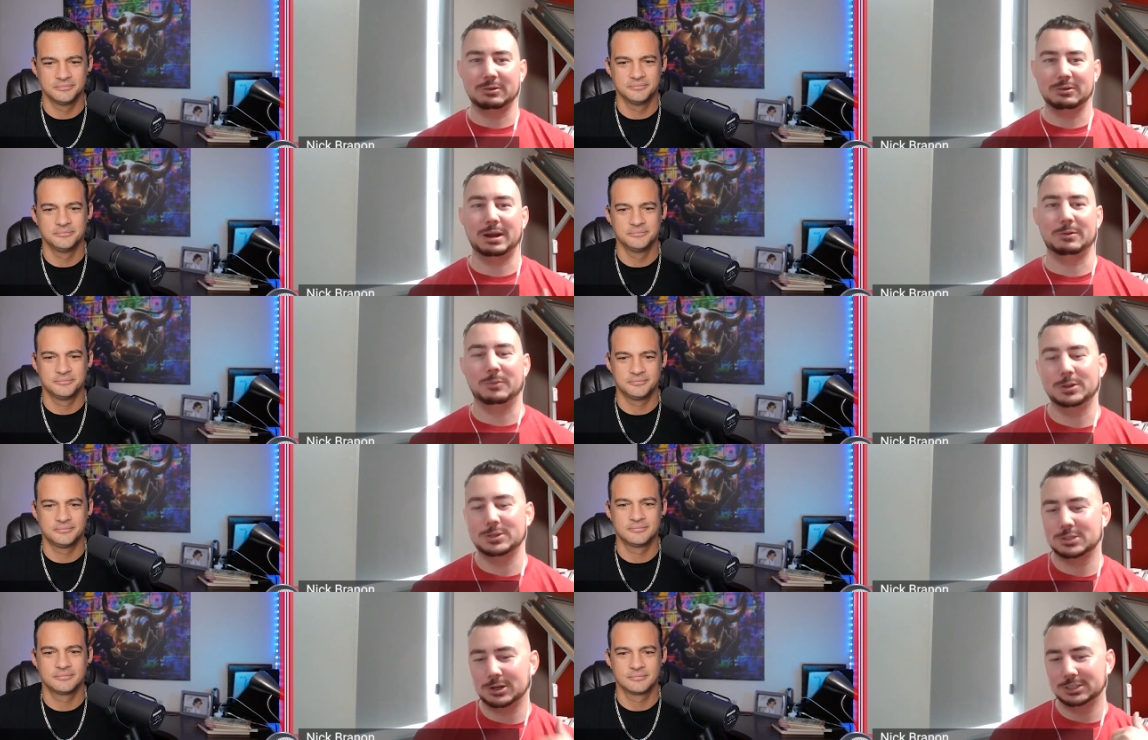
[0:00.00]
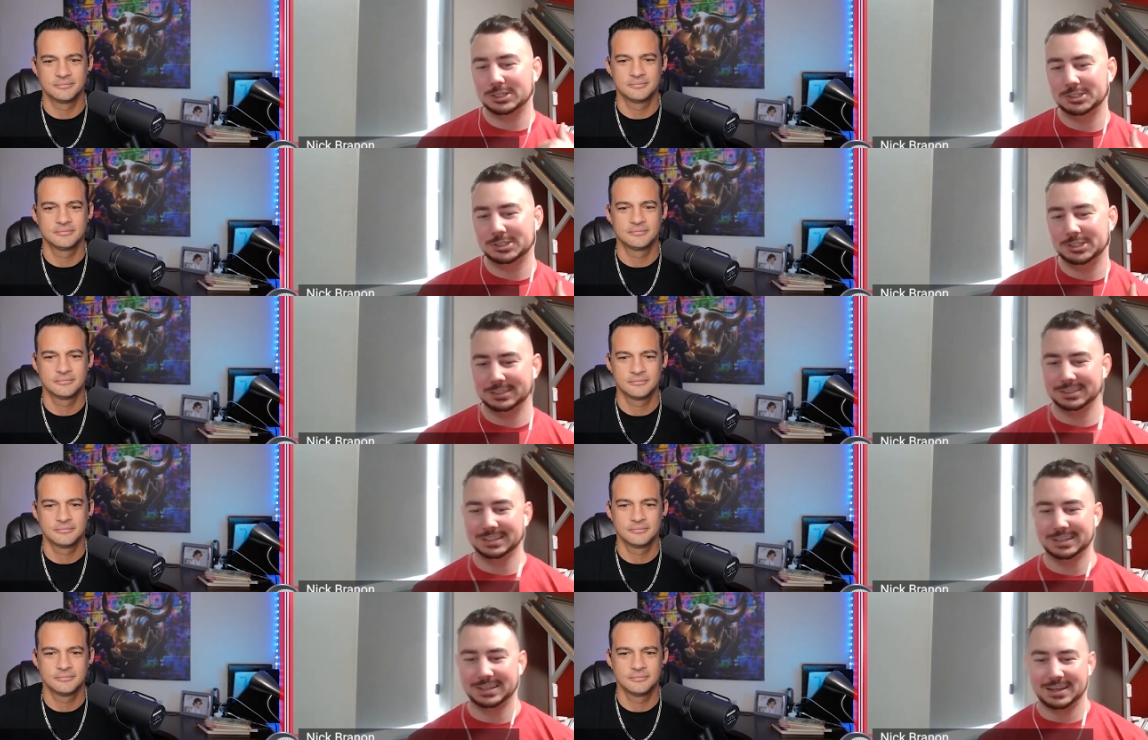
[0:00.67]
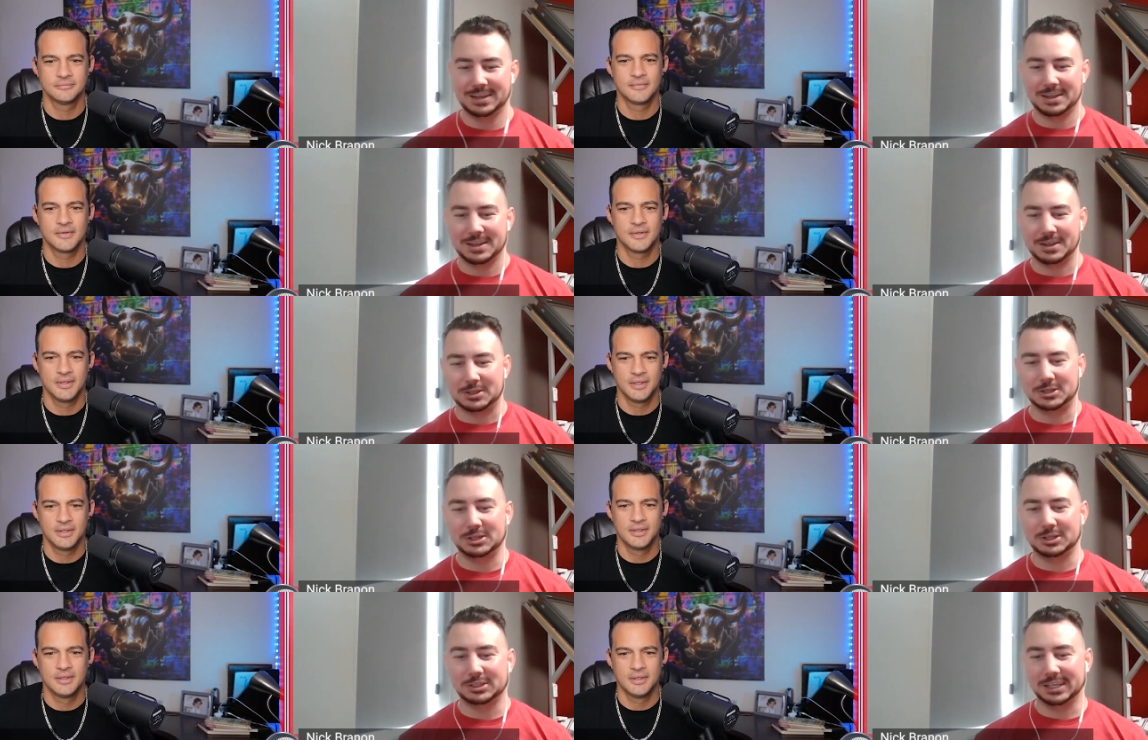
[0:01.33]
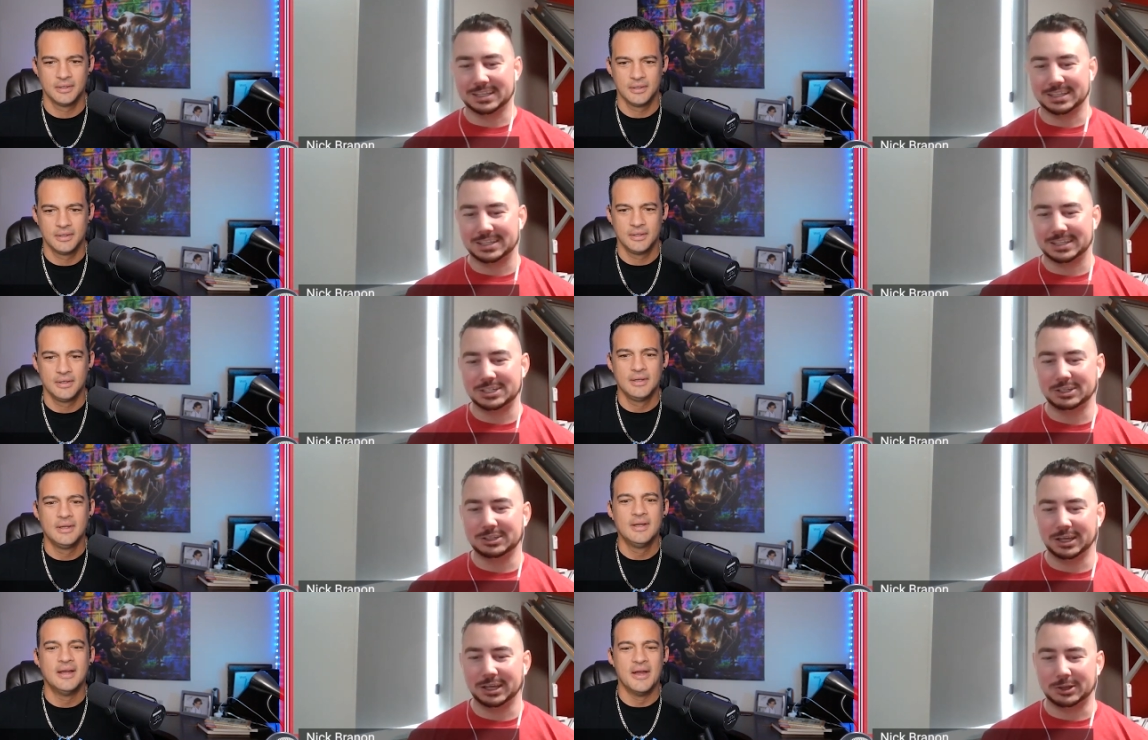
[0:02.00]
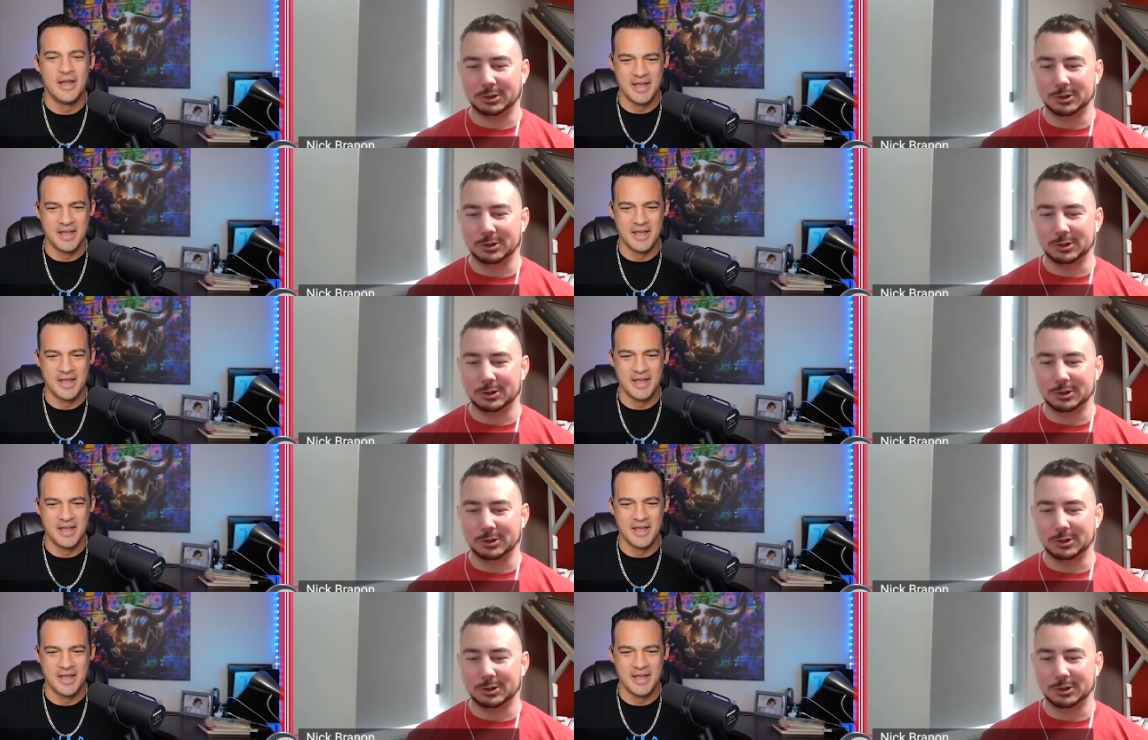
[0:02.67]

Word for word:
Speaker 1: great. What search engine? Did you click? Did you click